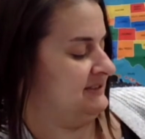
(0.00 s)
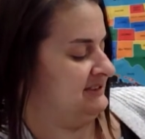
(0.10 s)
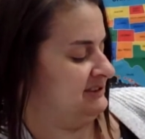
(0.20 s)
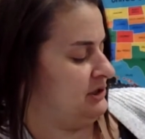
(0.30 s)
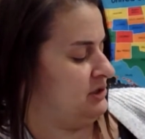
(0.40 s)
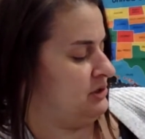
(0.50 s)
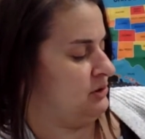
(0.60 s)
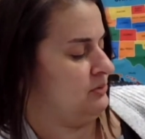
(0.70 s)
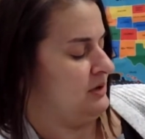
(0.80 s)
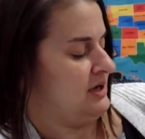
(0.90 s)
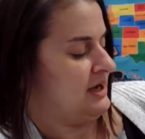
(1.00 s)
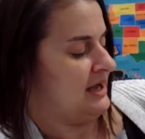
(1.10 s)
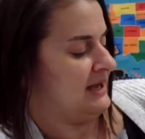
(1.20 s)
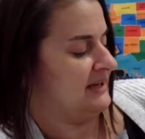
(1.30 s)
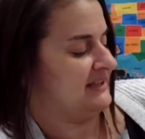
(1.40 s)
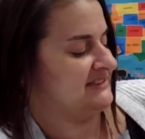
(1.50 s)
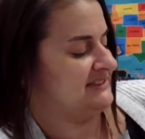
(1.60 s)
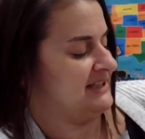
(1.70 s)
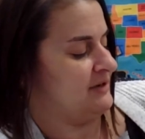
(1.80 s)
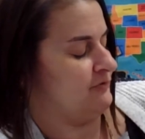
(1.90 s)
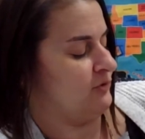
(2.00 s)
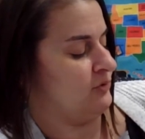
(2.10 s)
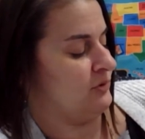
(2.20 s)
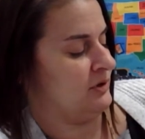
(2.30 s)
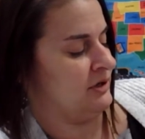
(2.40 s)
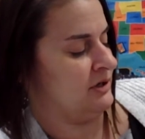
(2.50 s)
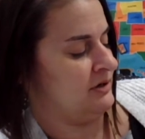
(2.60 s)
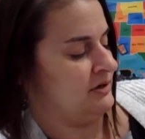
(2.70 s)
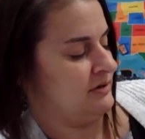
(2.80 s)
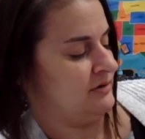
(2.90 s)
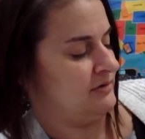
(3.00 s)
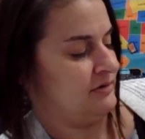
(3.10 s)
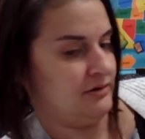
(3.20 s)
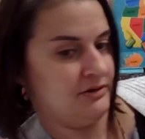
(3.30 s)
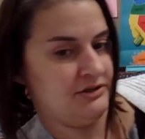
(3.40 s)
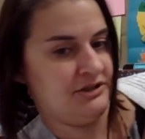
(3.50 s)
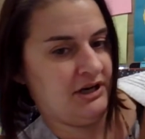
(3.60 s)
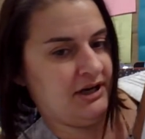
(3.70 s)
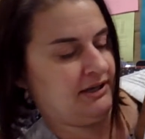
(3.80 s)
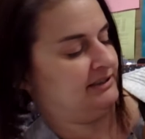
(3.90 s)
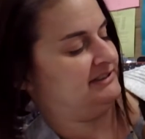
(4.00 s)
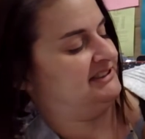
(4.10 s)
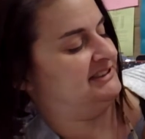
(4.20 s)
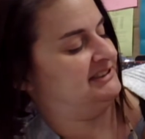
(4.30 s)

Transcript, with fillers: So I can say 4 ducks